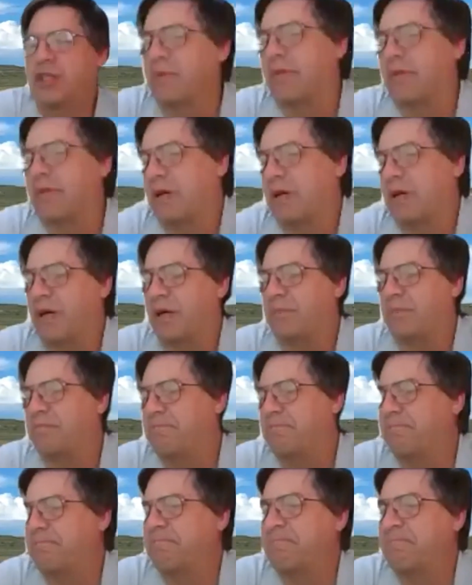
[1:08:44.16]

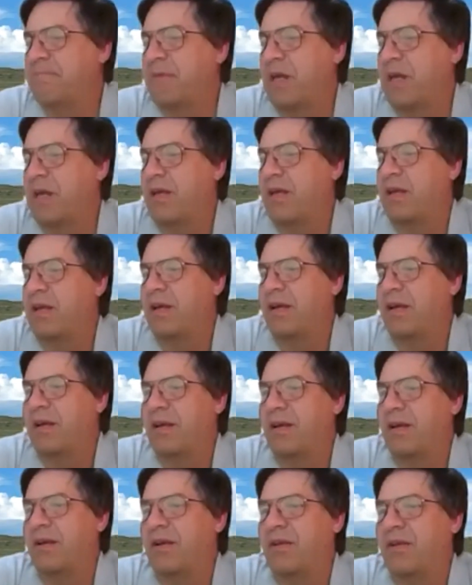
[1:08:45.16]
um,
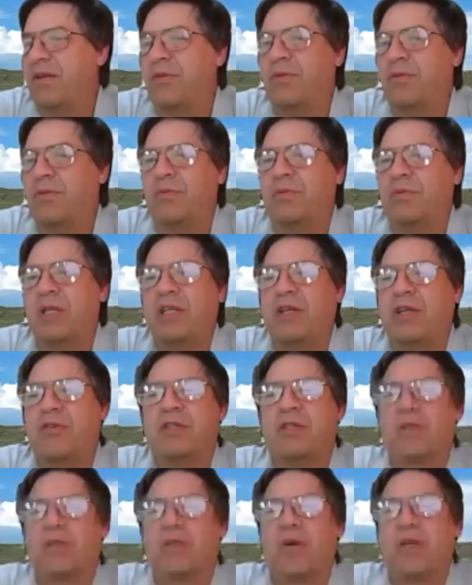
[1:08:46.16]
you take
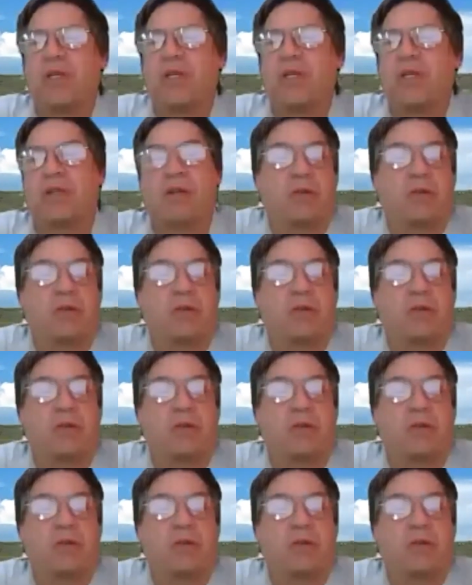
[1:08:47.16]
your inspiration,